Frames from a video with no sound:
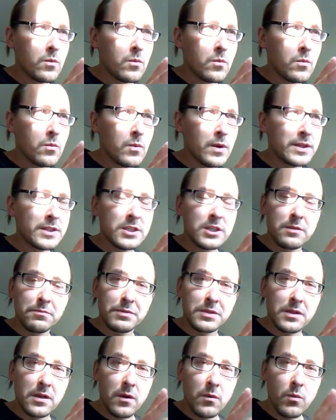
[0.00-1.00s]
what
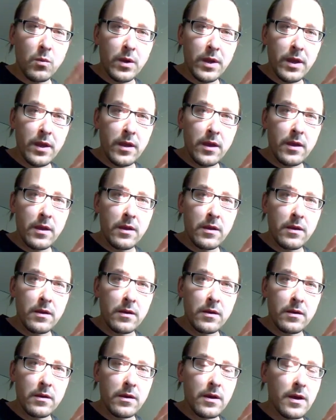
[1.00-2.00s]
ships are where
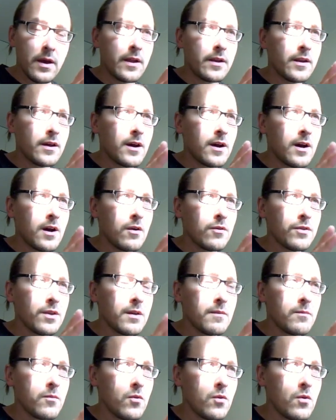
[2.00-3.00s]
and how they
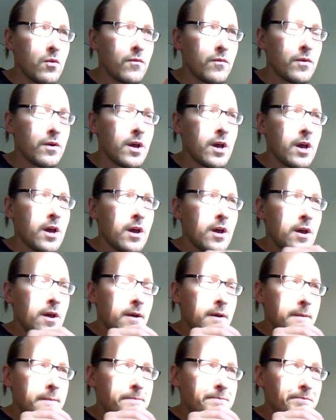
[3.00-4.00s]
move.
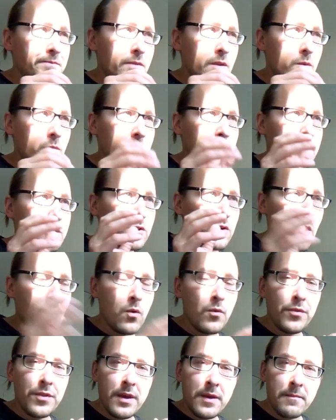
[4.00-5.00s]
We tow
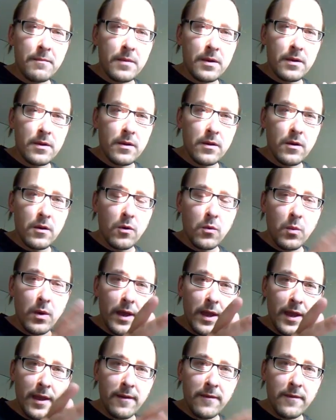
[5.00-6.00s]
them
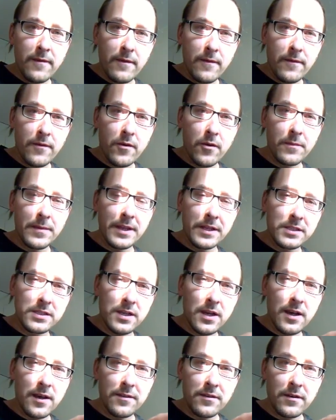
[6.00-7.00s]
away from each
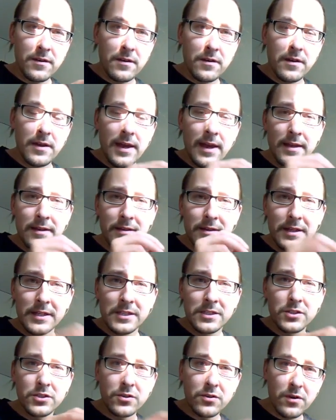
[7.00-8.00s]
other and
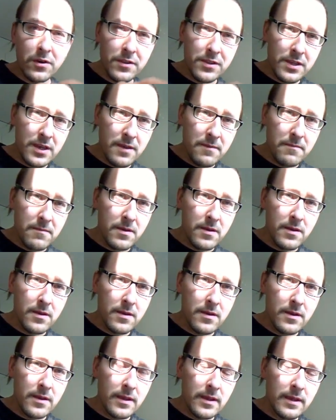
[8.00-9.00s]
destroy them
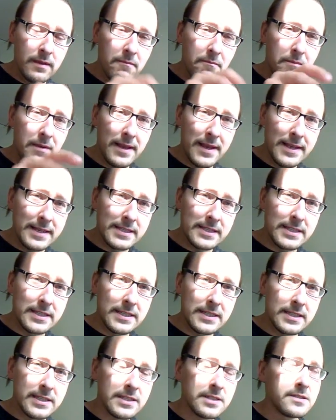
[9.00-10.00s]
in
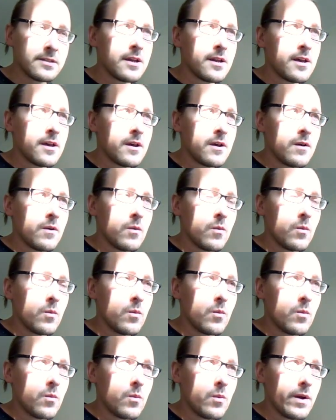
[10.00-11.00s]
places
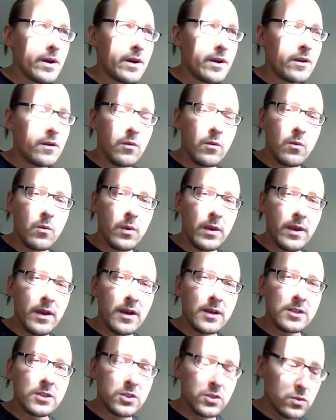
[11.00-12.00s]
where we
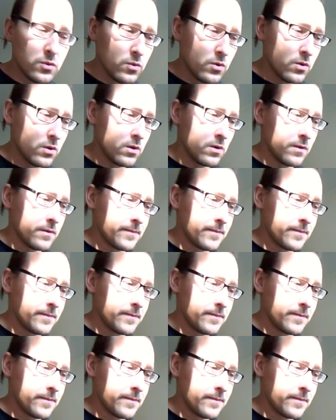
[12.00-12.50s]
are sure